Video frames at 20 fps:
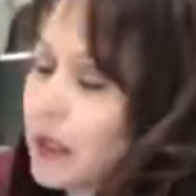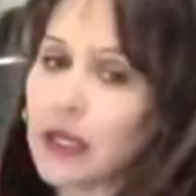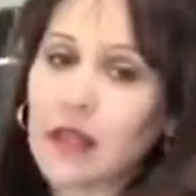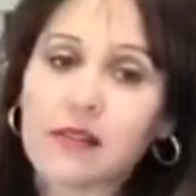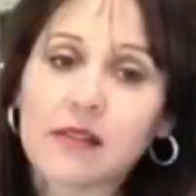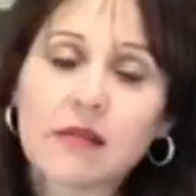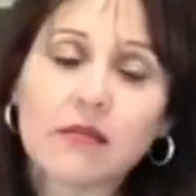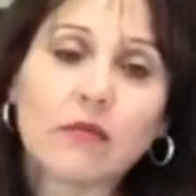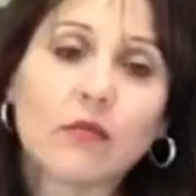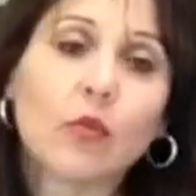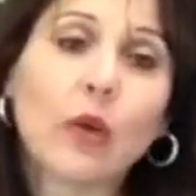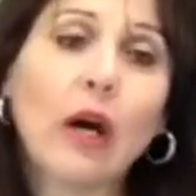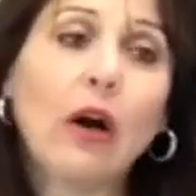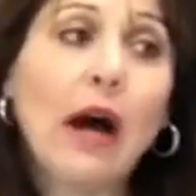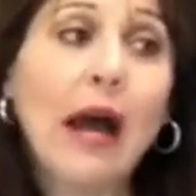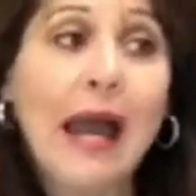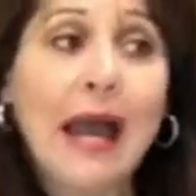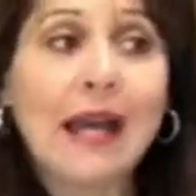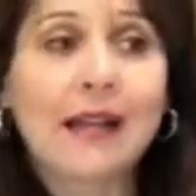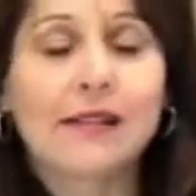because, well,
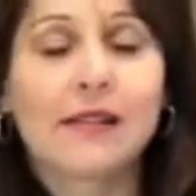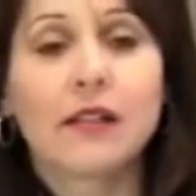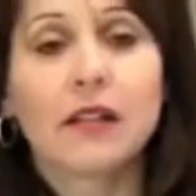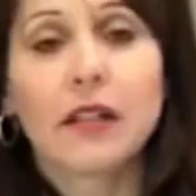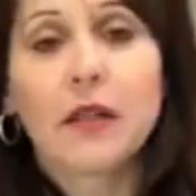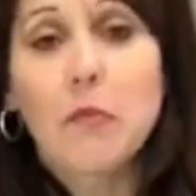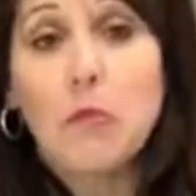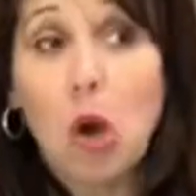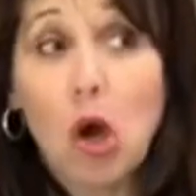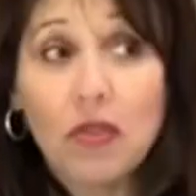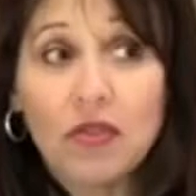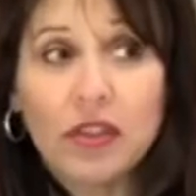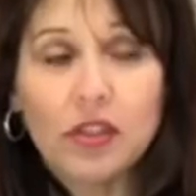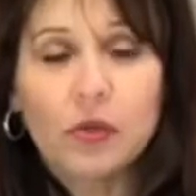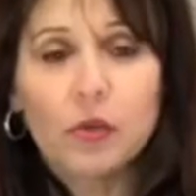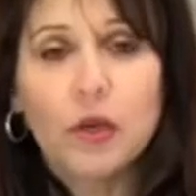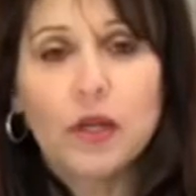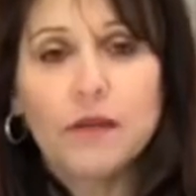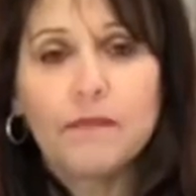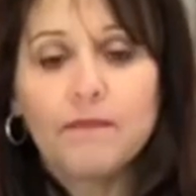I accidentally bought
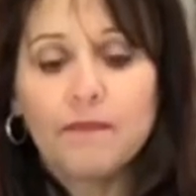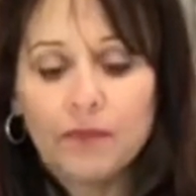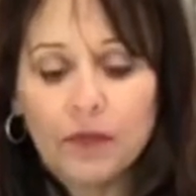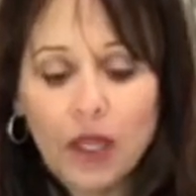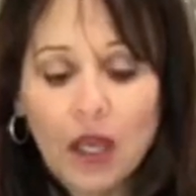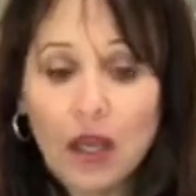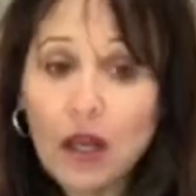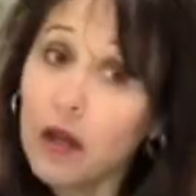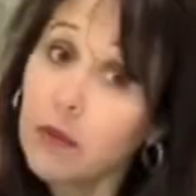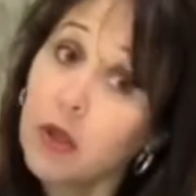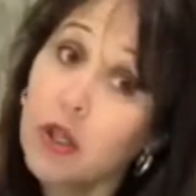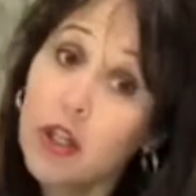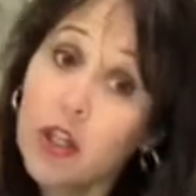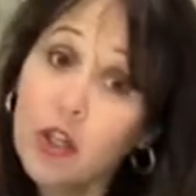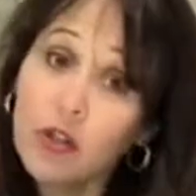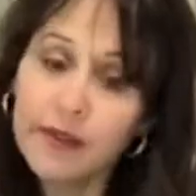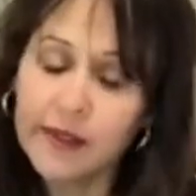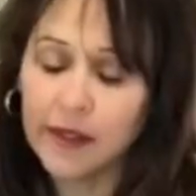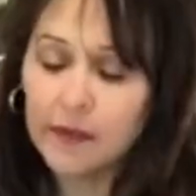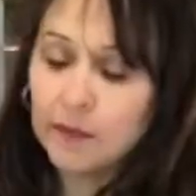this one, and I'm going
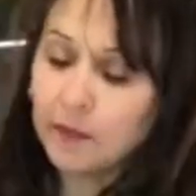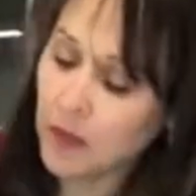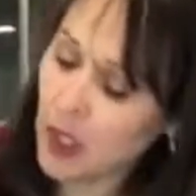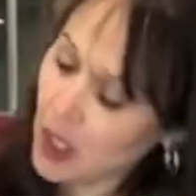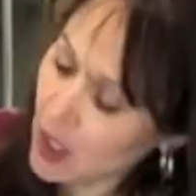to use it.